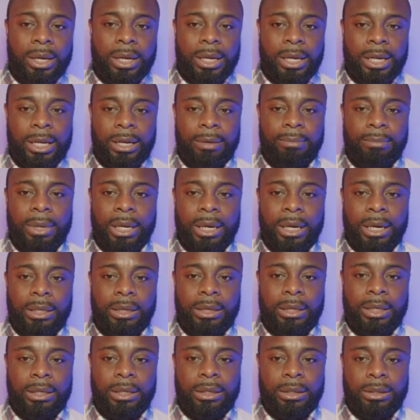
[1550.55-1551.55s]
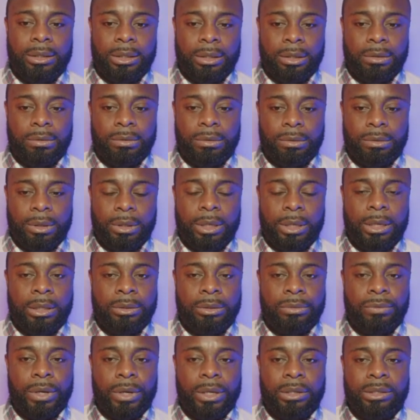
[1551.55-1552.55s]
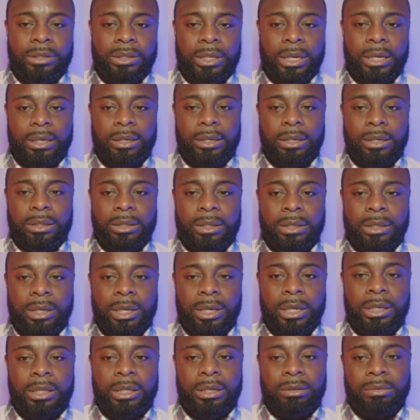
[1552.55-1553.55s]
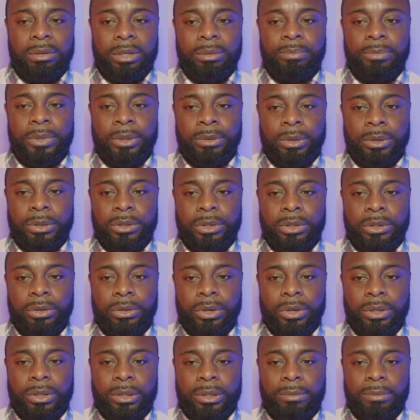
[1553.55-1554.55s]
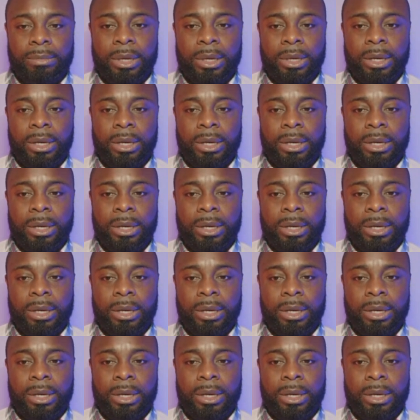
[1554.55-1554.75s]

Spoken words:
And I think, you know, as Rick said, it's key to rebuilding tourism.